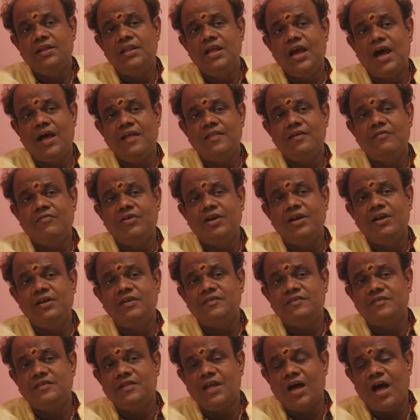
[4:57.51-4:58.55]
The other one
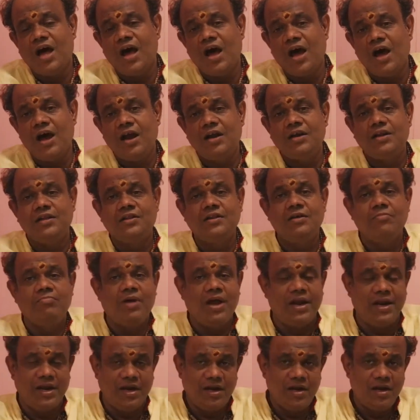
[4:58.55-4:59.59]
is the heart and the
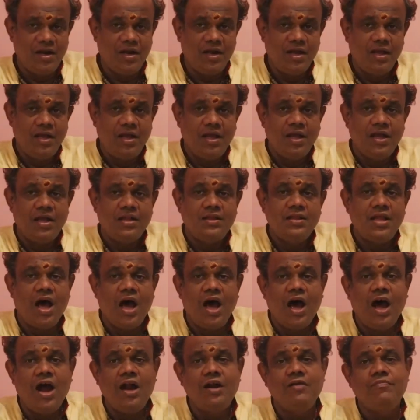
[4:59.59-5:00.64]
mind. The
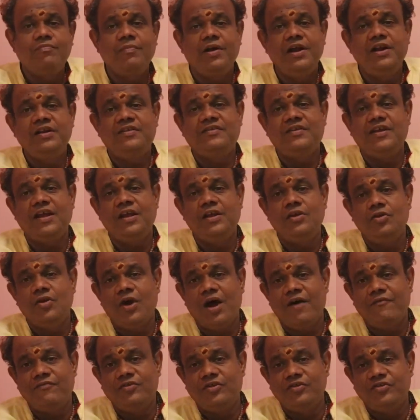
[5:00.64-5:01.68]
heart might say
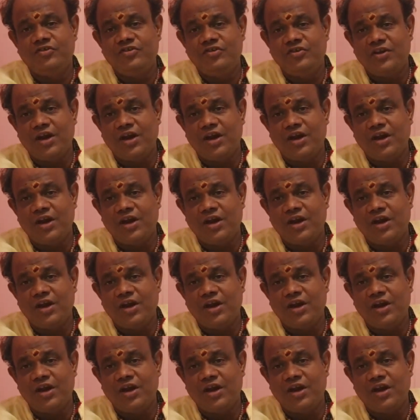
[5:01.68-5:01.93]
you have to